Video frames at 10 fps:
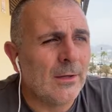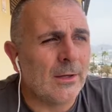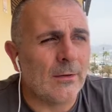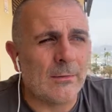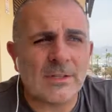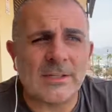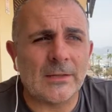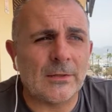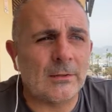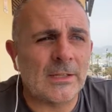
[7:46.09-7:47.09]
you know, I'm not saying
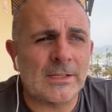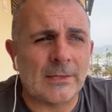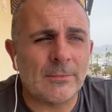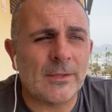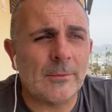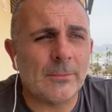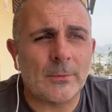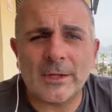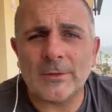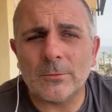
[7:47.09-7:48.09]
they're doing the same thing, but
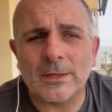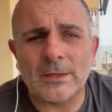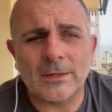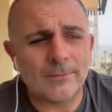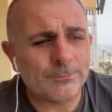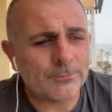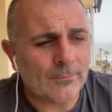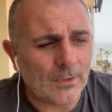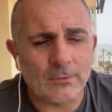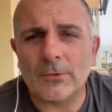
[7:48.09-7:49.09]
we had a
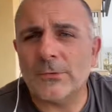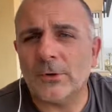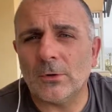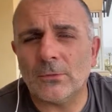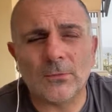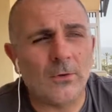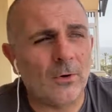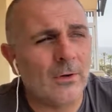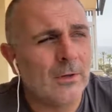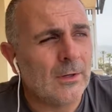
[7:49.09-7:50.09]
referral
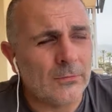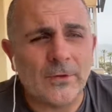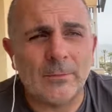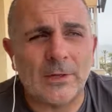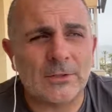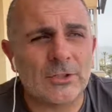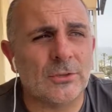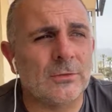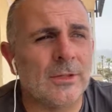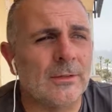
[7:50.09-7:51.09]
for a female
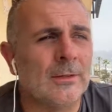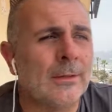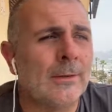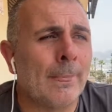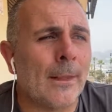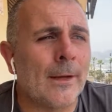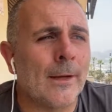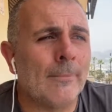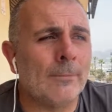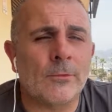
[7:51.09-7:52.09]
student
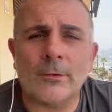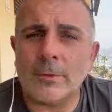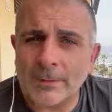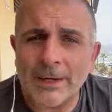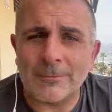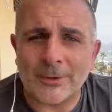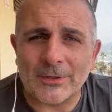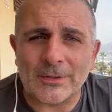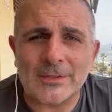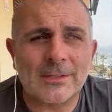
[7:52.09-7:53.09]
from the Bennett
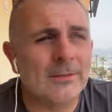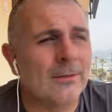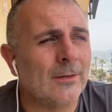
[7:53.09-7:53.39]
brothers.